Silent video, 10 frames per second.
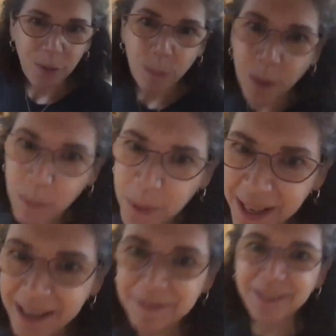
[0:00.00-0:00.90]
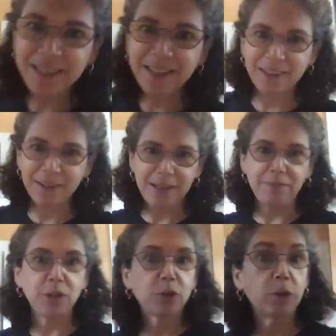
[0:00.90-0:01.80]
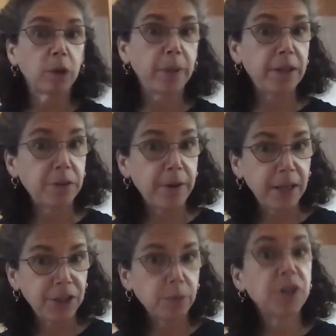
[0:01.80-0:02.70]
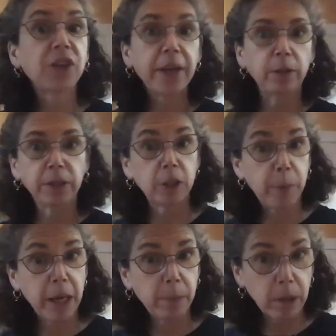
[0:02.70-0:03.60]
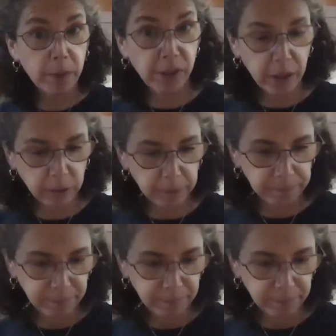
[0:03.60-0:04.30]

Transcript: what we have here, I've just thrown away the trash. Recycled, it's paper, I recycled it.